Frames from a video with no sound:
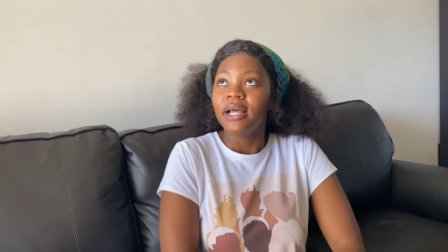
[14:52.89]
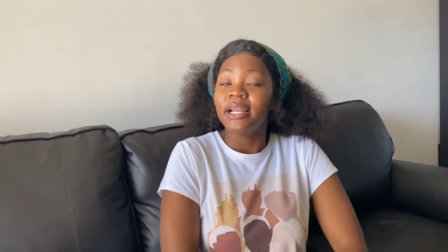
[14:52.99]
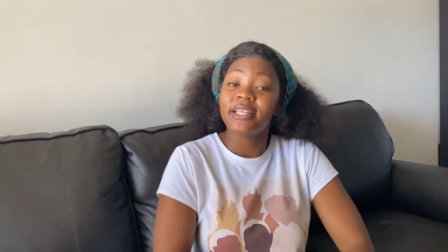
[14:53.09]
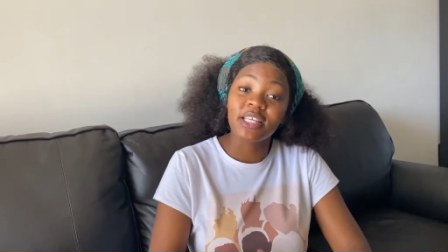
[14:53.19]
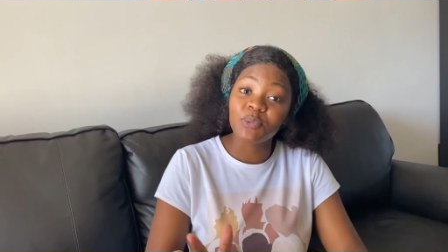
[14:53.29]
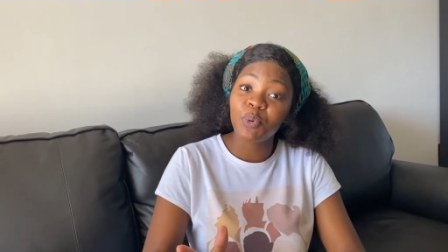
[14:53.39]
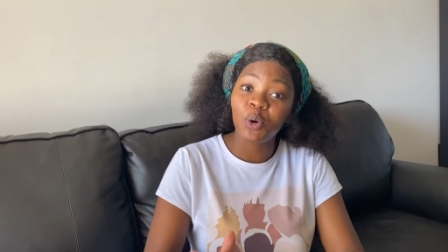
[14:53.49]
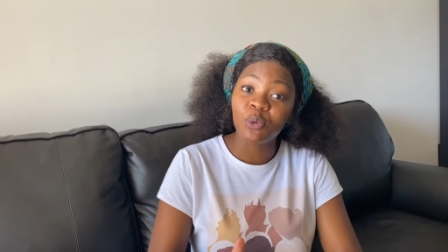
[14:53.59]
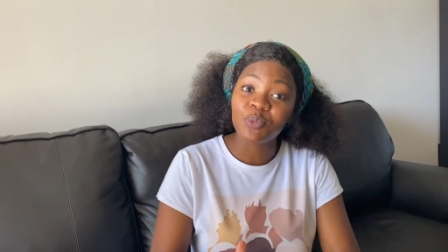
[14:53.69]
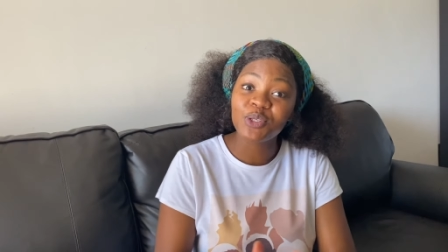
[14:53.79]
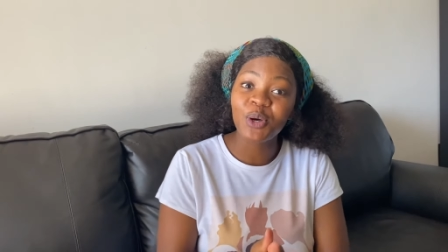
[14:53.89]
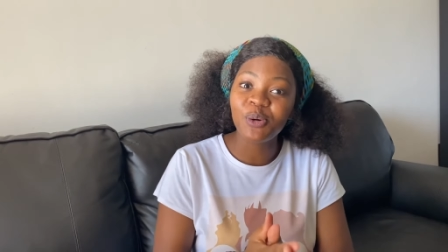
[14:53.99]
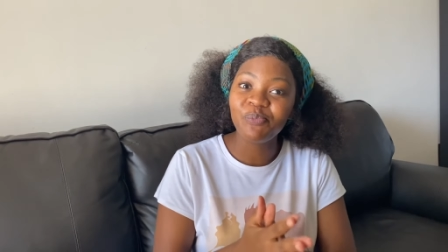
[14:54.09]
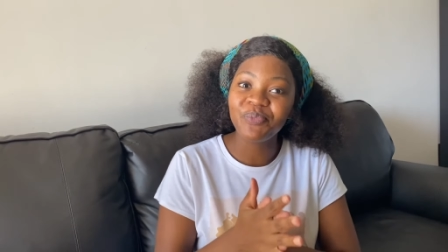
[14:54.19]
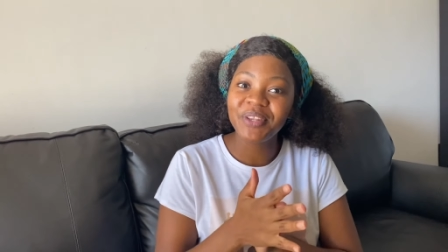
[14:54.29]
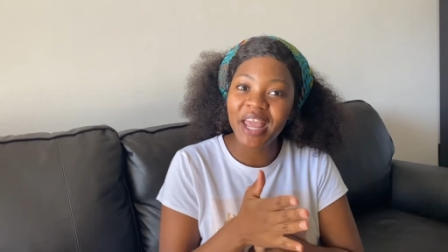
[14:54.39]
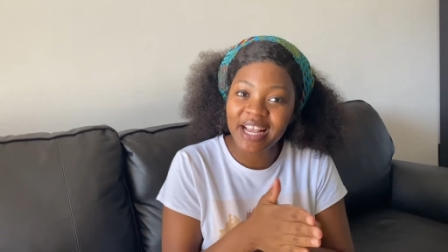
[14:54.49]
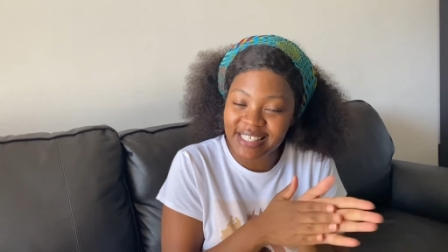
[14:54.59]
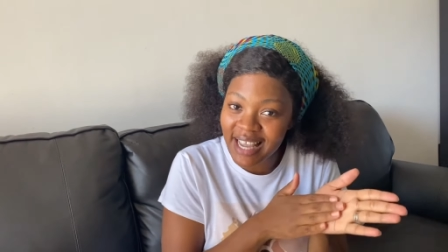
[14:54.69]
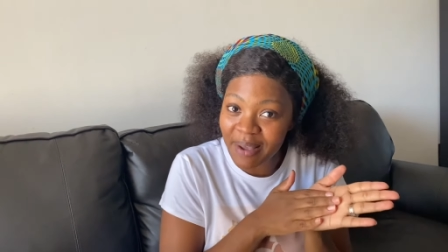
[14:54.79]
Let's explore. So
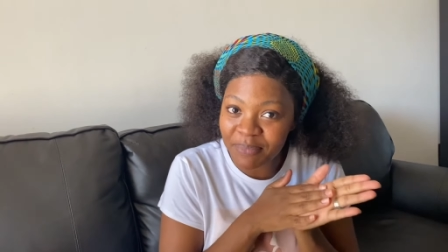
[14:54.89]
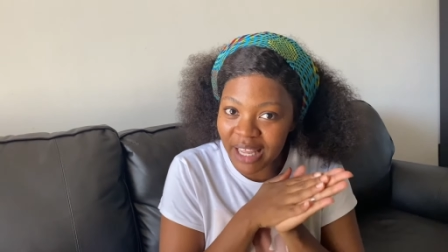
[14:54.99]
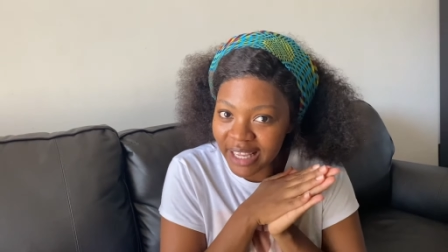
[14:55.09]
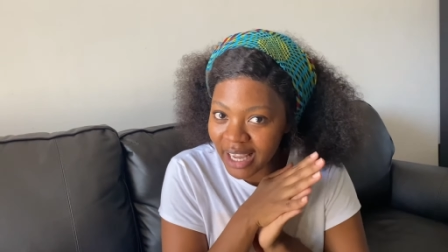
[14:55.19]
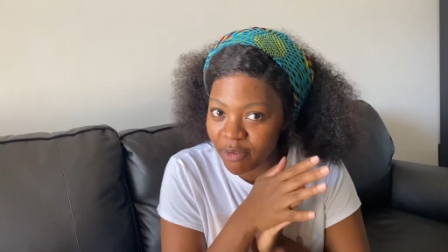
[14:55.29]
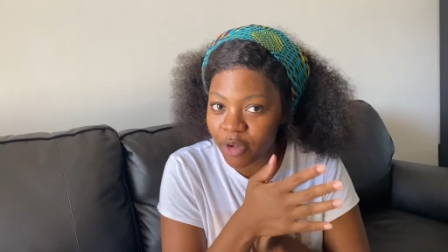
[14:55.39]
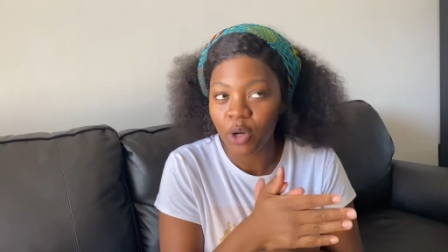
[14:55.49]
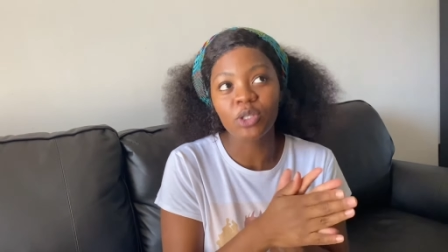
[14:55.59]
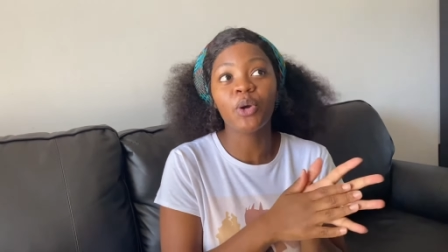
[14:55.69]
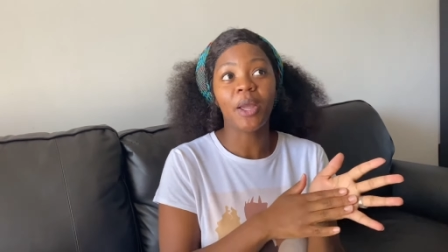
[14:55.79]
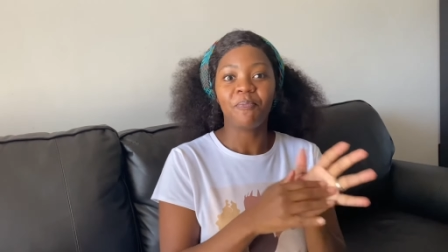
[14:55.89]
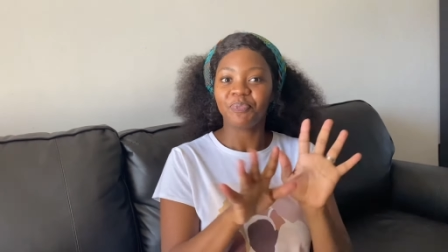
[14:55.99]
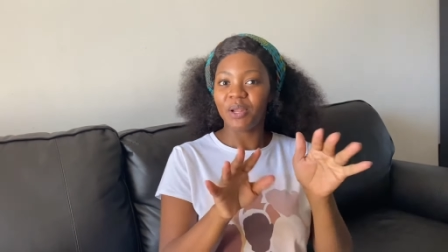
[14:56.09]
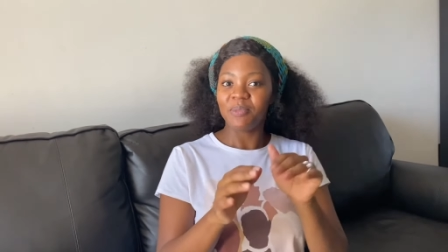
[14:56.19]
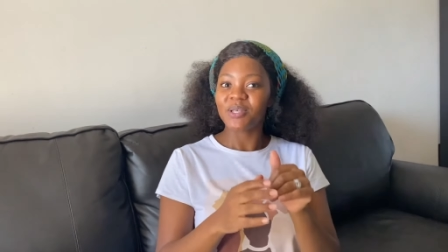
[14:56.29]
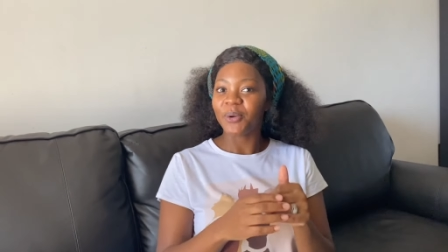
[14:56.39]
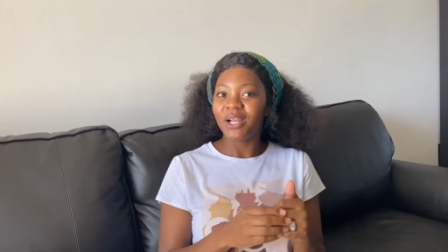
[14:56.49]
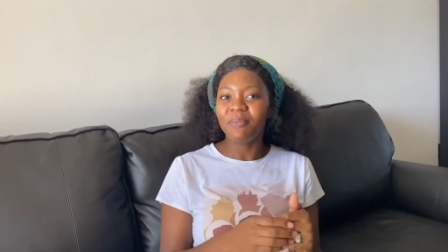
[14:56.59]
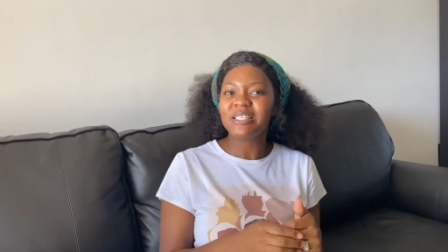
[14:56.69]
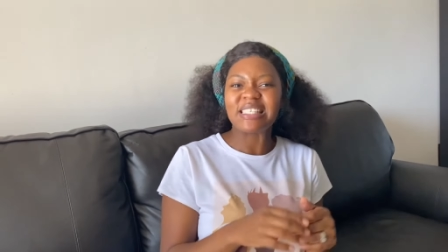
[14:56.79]
next I'm thinking of, because okay, let me tell you,
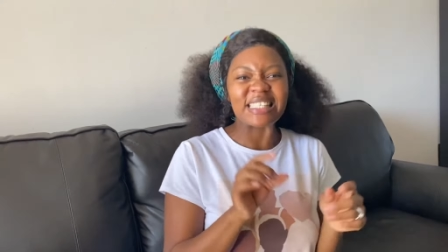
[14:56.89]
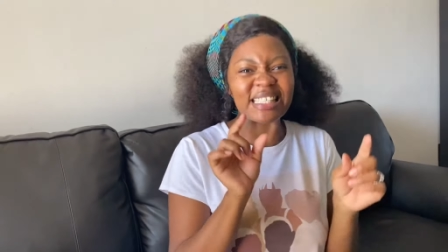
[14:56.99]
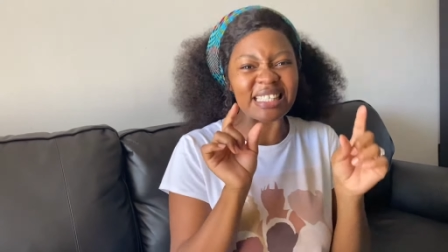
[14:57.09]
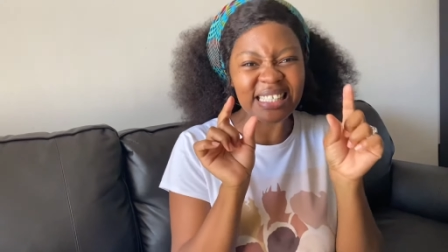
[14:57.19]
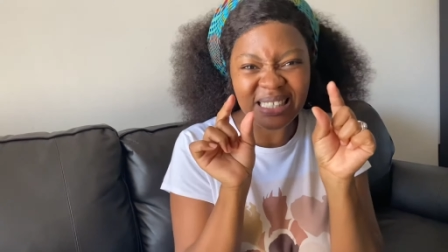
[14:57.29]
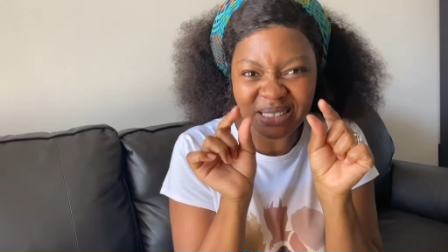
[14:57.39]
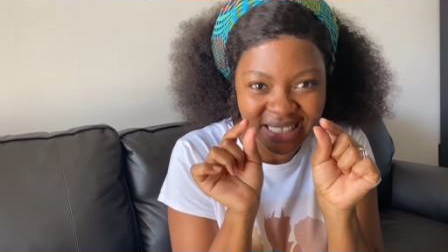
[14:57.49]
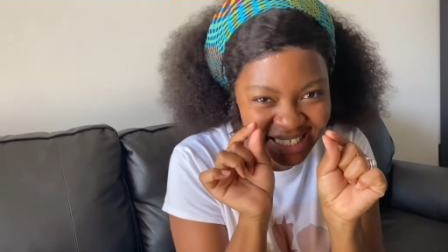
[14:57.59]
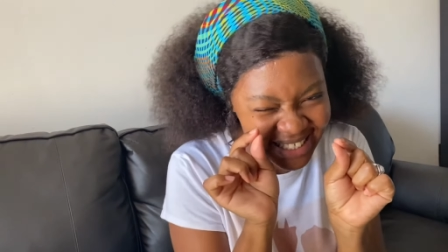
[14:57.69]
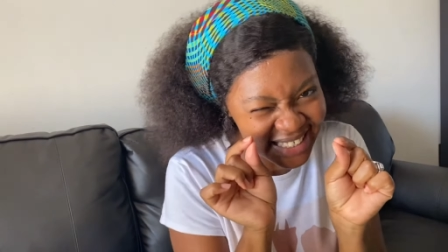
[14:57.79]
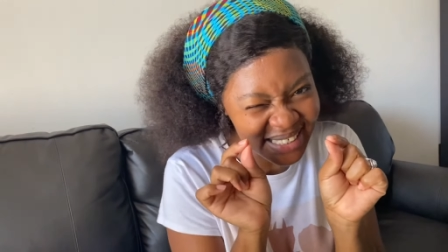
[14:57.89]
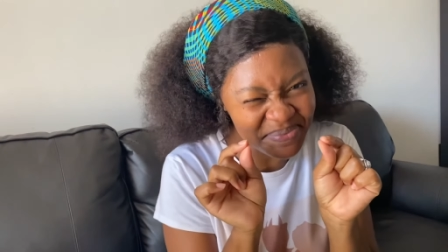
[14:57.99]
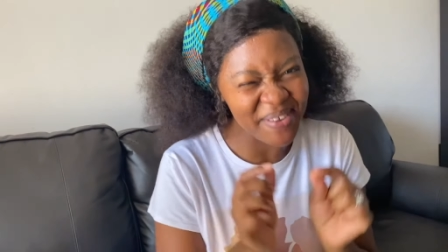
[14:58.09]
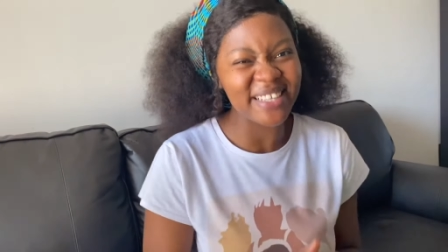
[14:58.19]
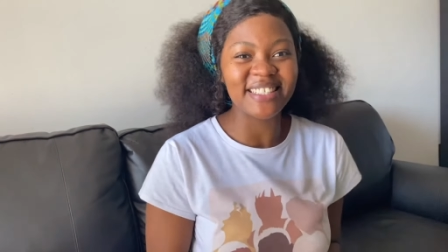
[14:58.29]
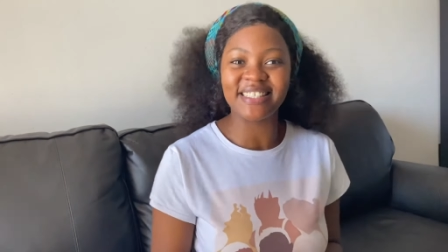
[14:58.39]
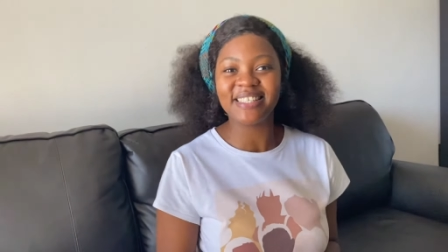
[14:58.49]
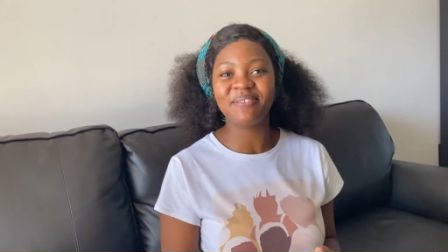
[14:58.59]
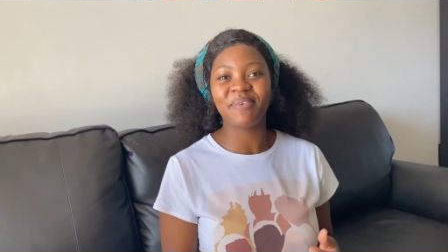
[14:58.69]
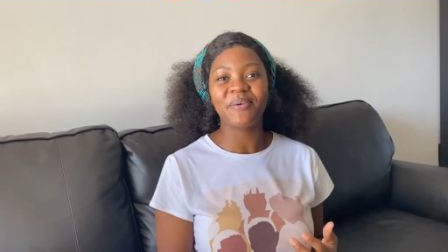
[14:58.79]
let me just a little, like a little bit, just a
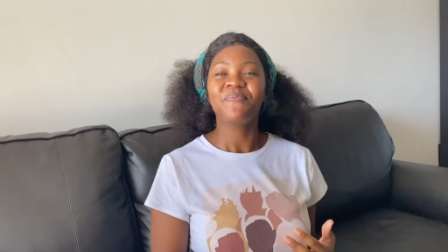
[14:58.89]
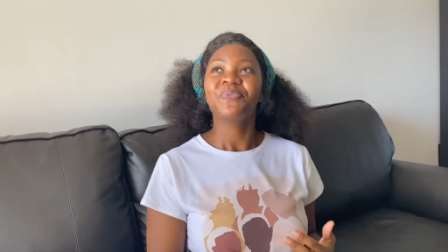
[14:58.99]
little bit.